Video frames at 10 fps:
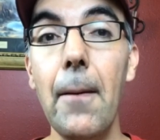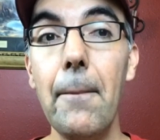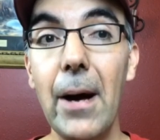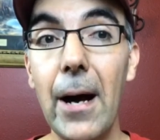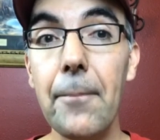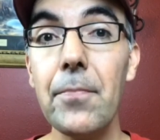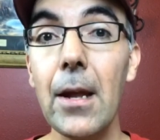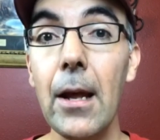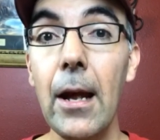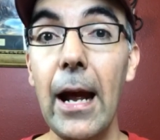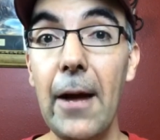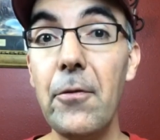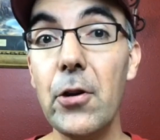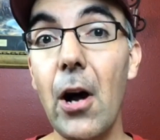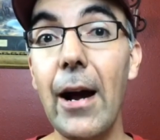But if
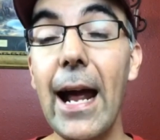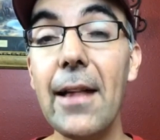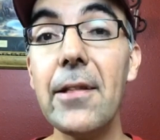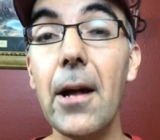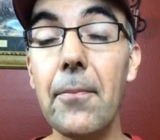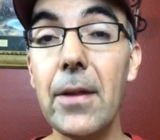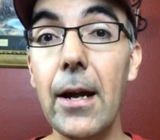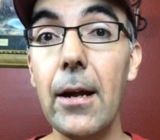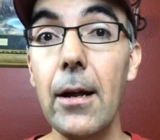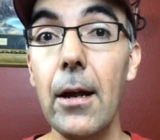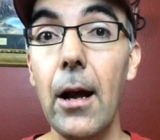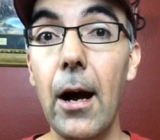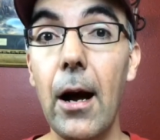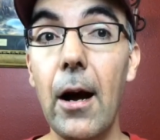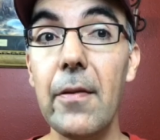your dog has something
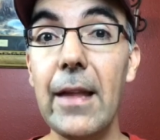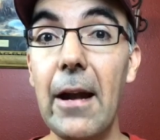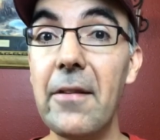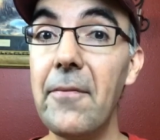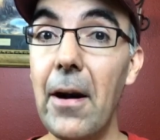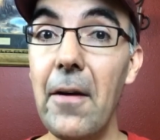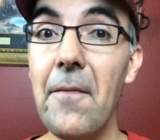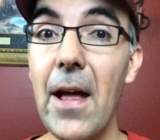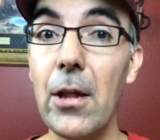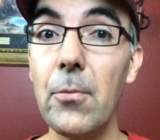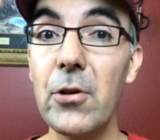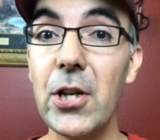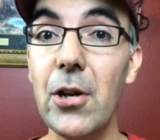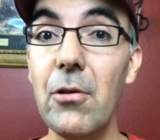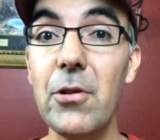that's very valuable
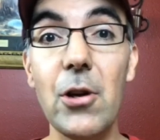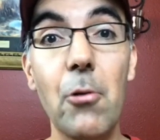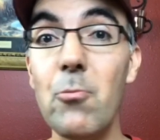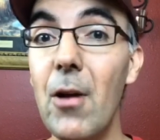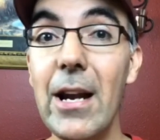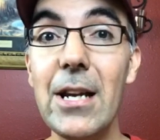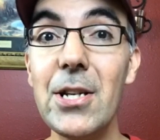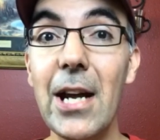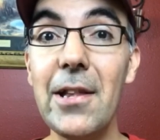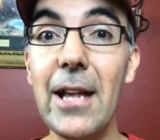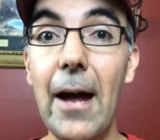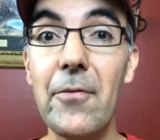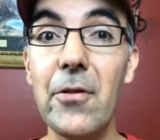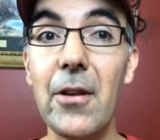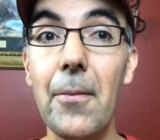to you, don't run and chase
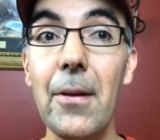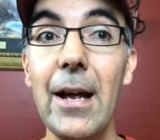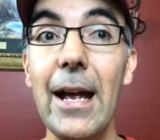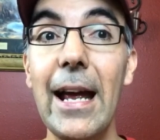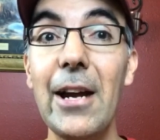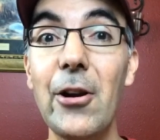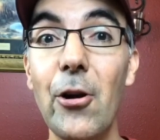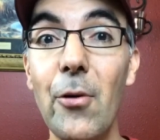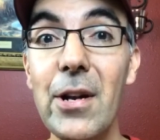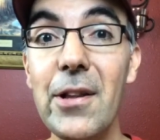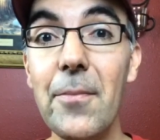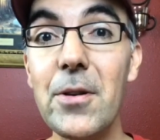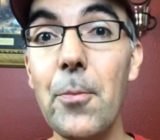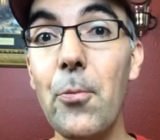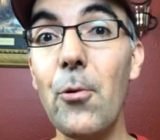after them. Encourage them
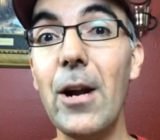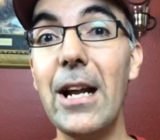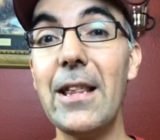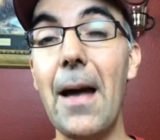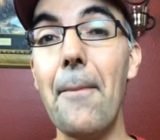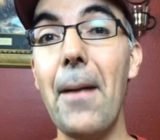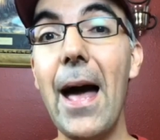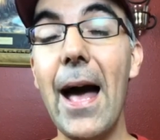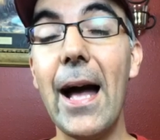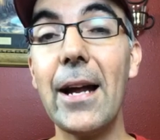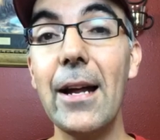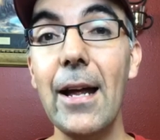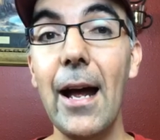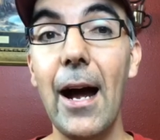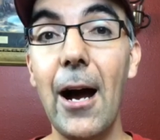to bring that back.
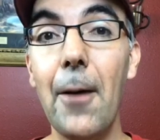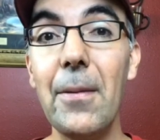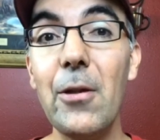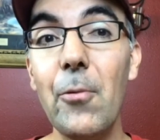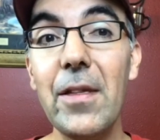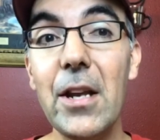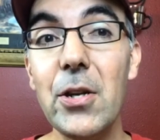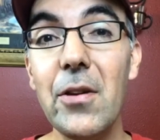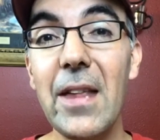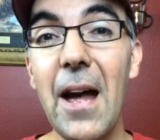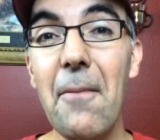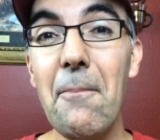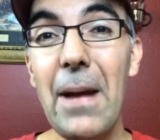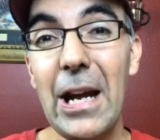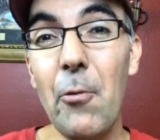And then when they do that,
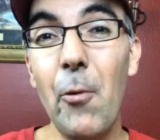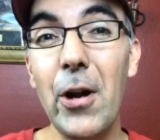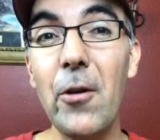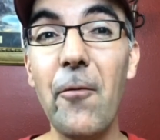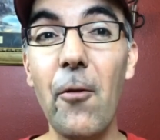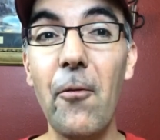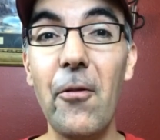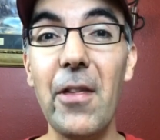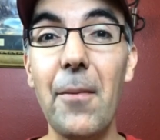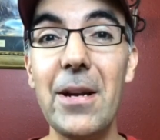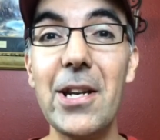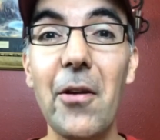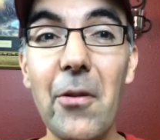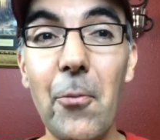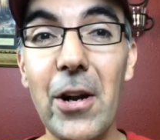make it wonderful for them and
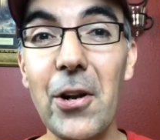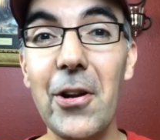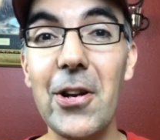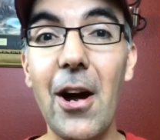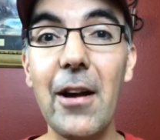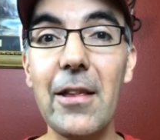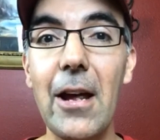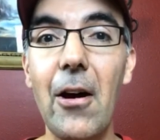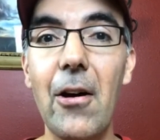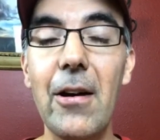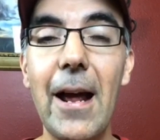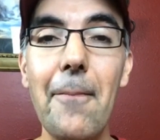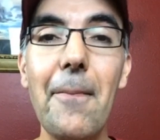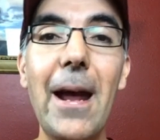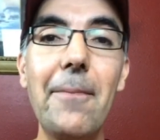tell them what a good dog they are.
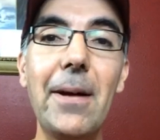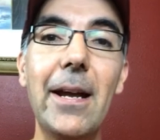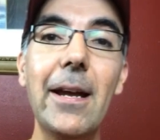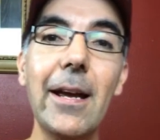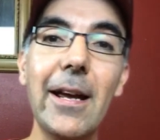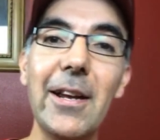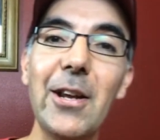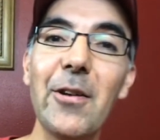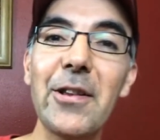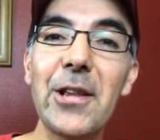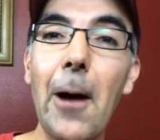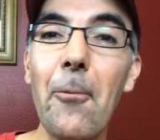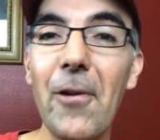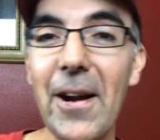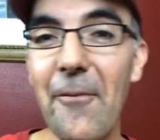And maybe,
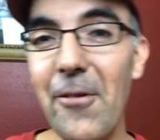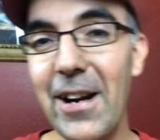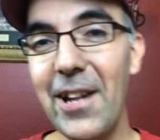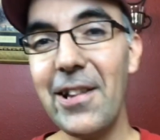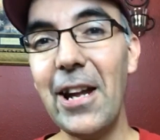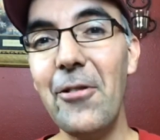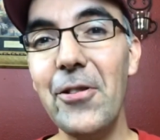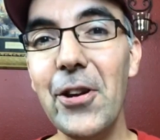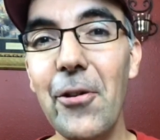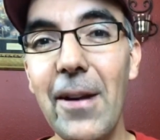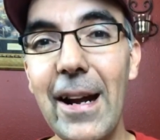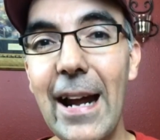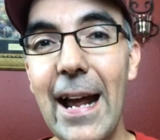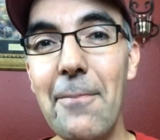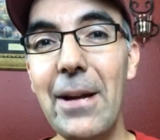stop whatever it is that you're doing
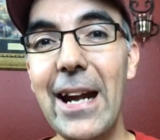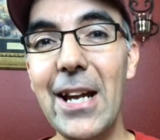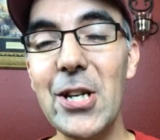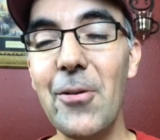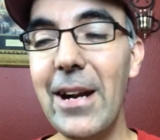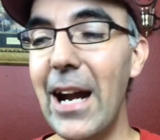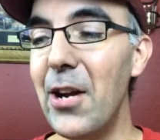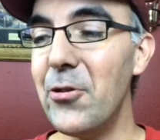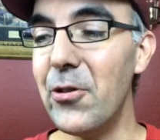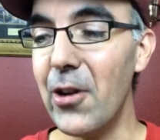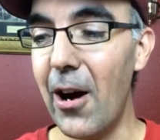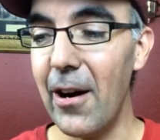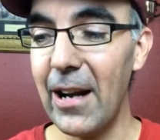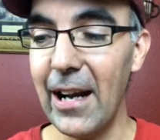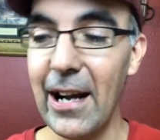and begin to engage your
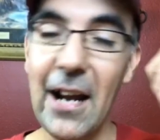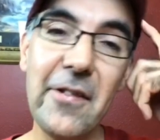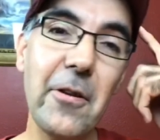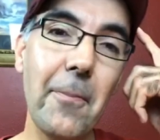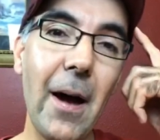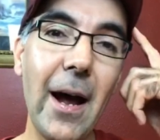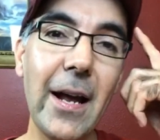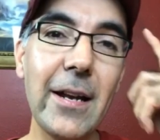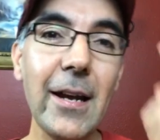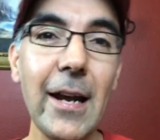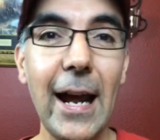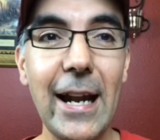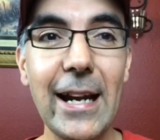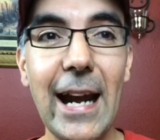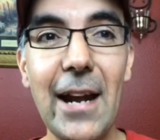dog, engage their mind,
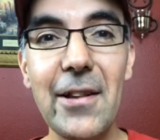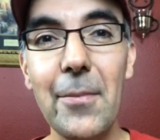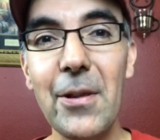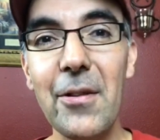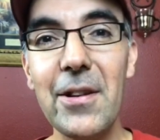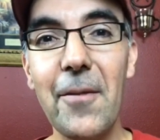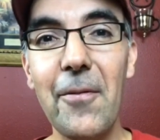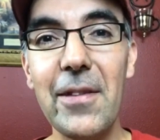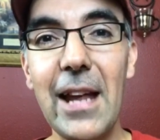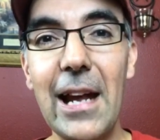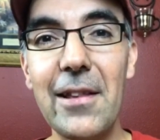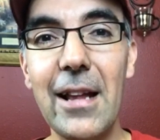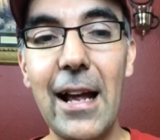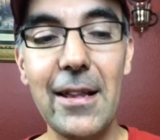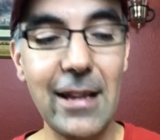and engage some of those different things
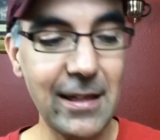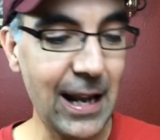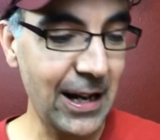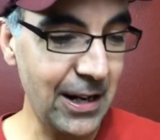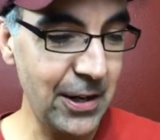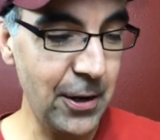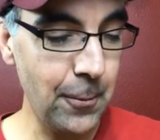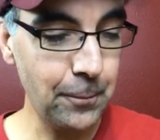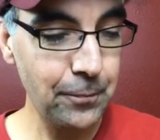that they can do.